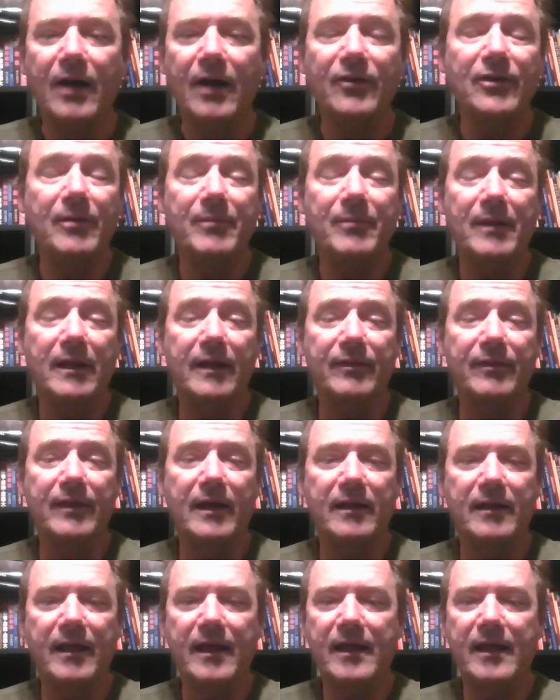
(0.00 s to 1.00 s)
On something like
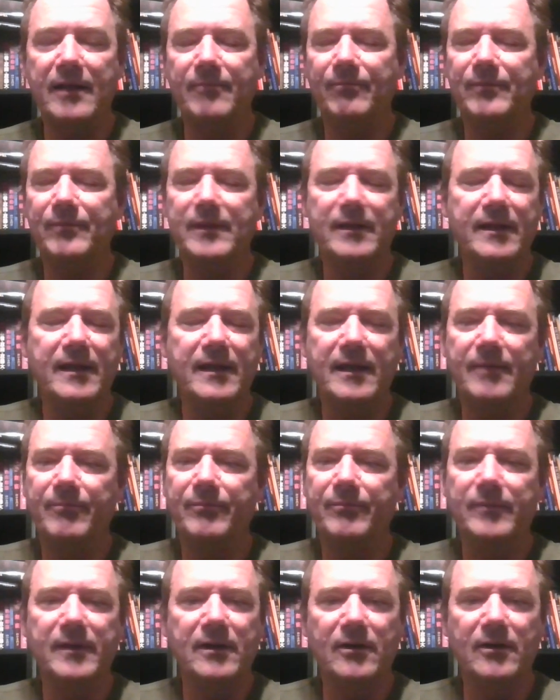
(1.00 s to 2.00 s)
that. And
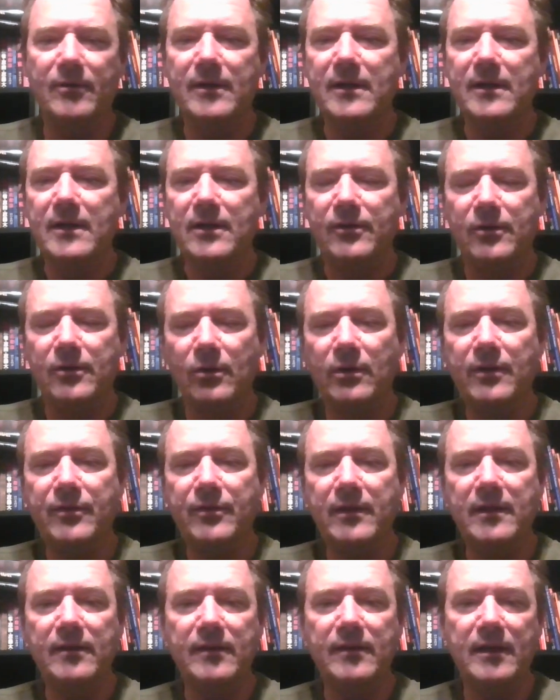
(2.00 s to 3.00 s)
again, the
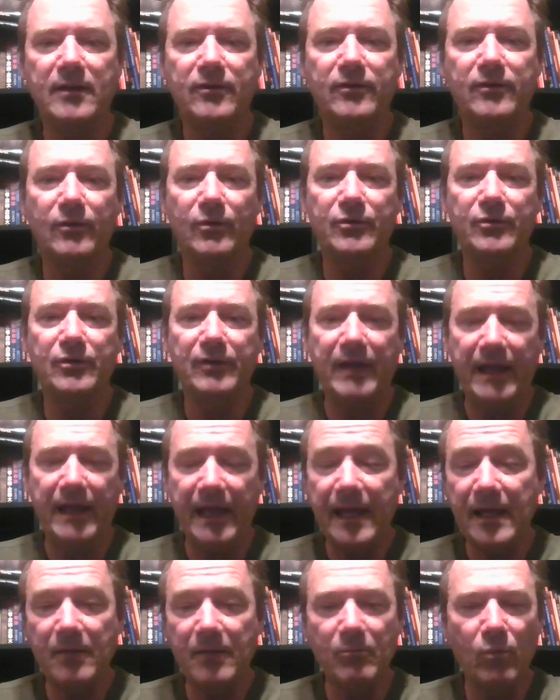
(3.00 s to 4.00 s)
only thing that
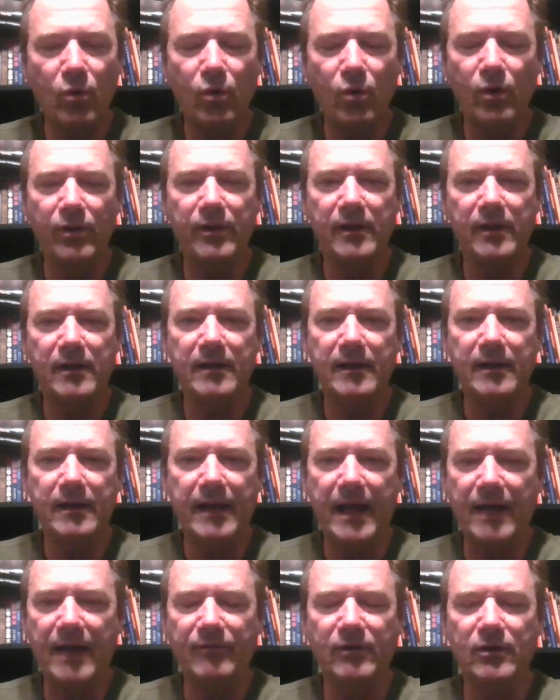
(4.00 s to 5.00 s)
soldiers hate more
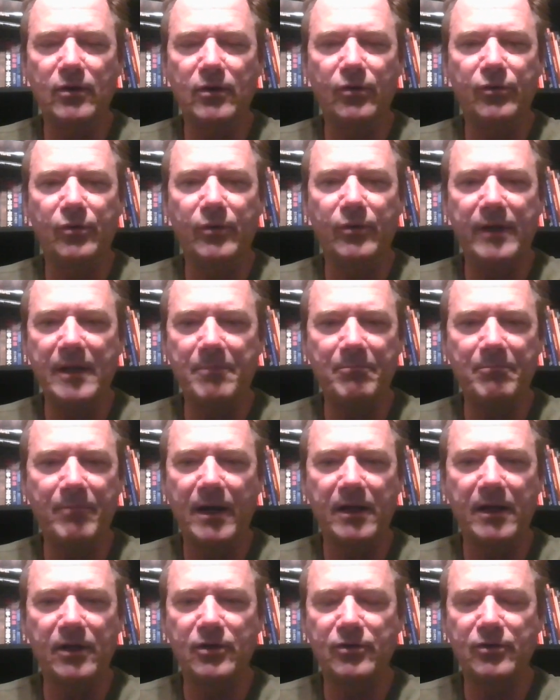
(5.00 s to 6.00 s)
than having to go through hip
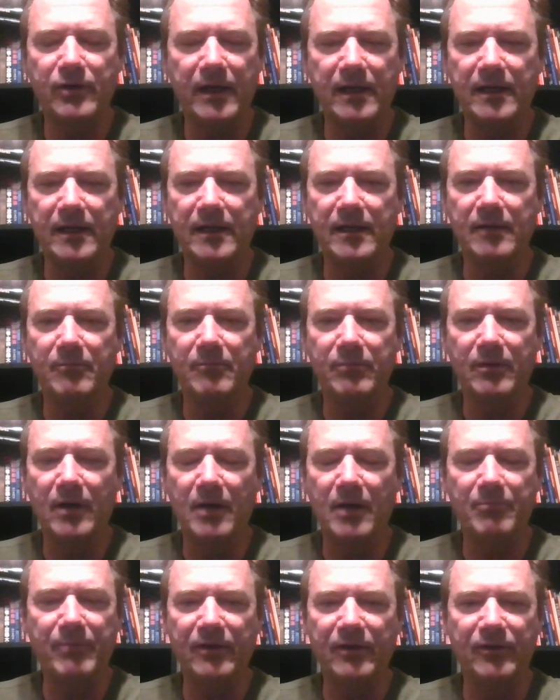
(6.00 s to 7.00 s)
pocket training
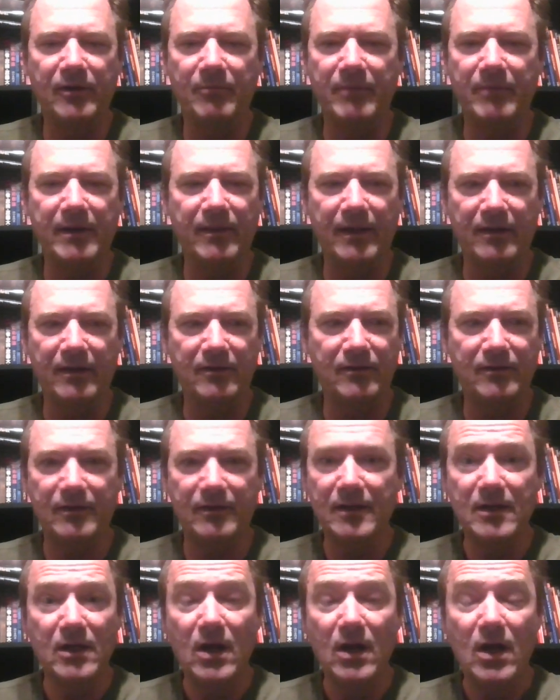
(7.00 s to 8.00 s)
taught by somebody
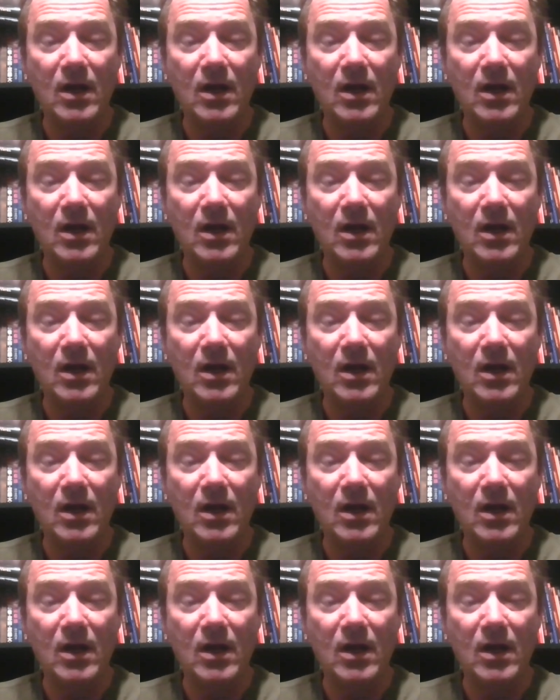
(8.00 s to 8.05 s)
that's